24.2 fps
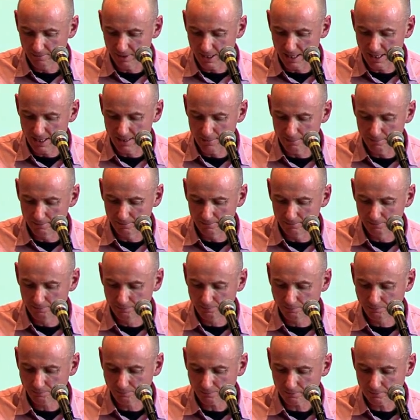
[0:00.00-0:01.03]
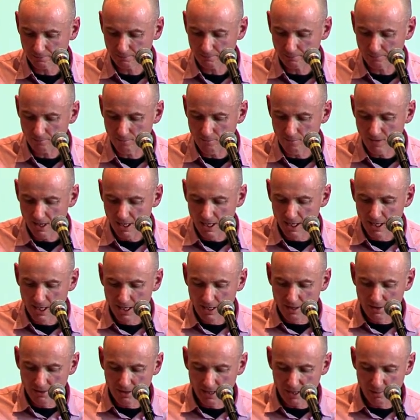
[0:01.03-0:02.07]

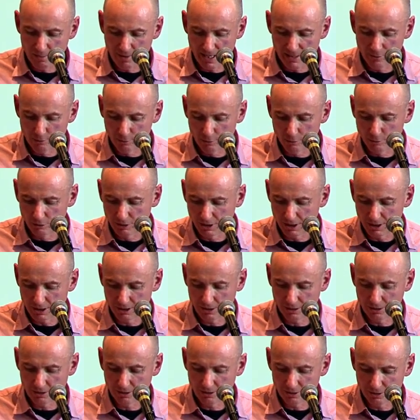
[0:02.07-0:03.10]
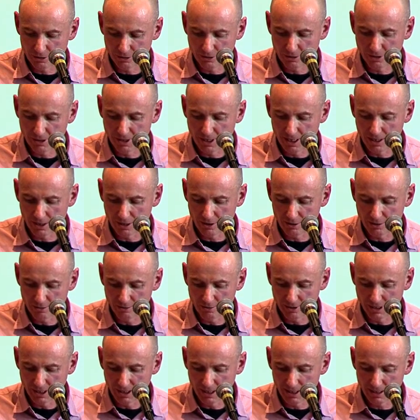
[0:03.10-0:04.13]
They made rules that suited their
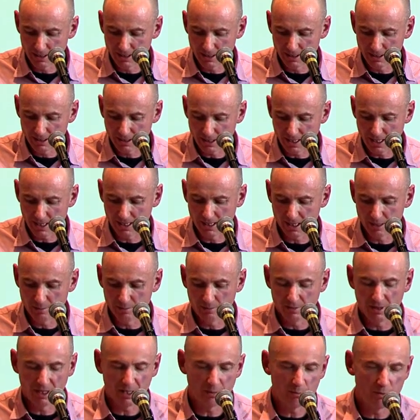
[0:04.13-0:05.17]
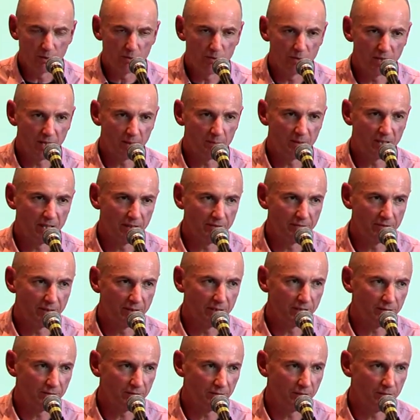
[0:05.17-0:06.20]
local needs, and they built up
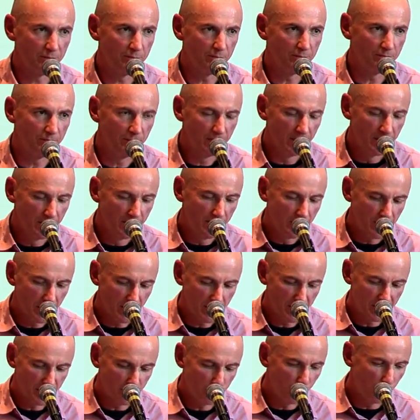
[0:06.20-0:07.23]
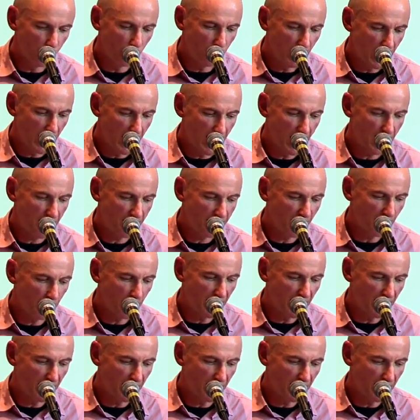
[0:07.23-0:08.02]
governance from a small half a